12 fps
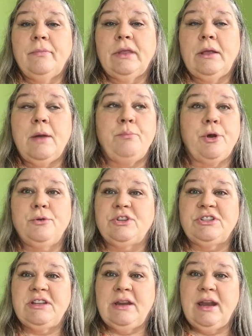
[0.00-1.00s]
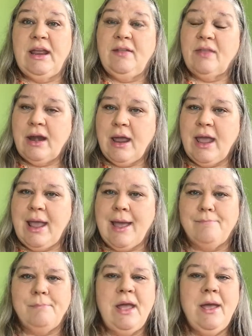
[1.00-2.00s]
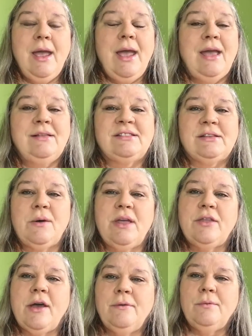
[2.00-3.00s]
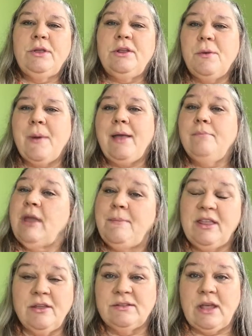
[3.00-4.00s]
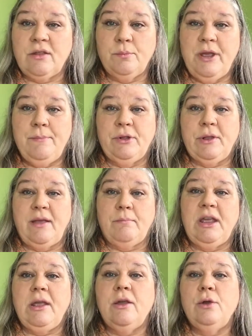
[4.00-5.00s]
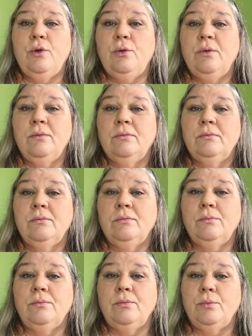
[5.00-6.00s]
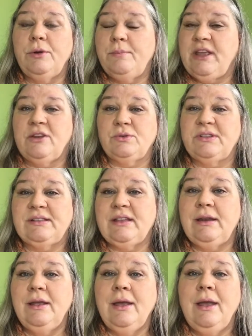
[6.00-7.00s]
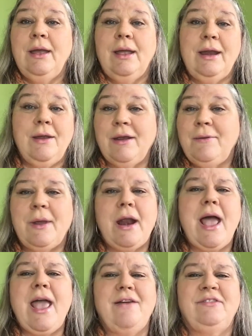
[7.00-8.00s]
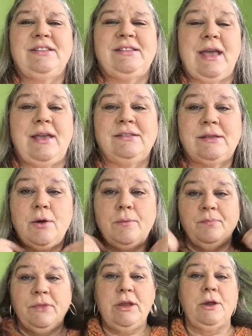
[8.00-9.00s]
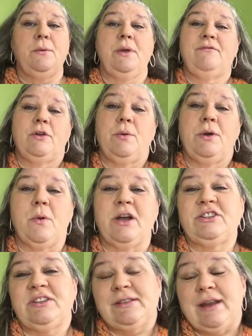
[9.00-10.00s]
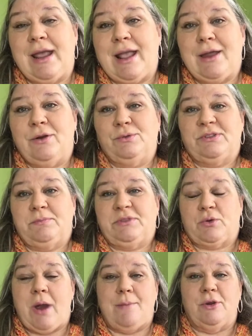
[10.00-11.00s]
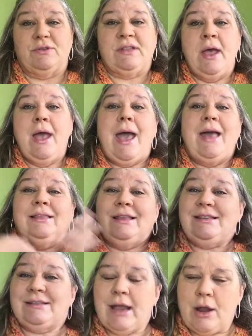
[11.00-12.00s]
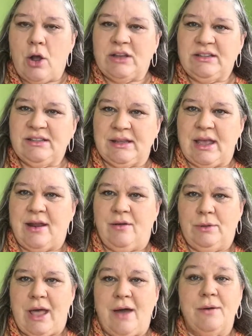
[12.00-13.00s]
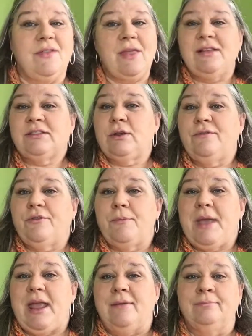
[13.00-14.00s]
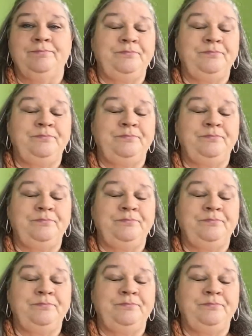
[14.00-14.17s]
approach to knitting than I am. And so I thought, well, you know what? Maybe there's other people like me who would be interested in hearing what I have to say. So, you know, if no one watches and I get no subscribers, at least I got to say it out loud, and that's good for me.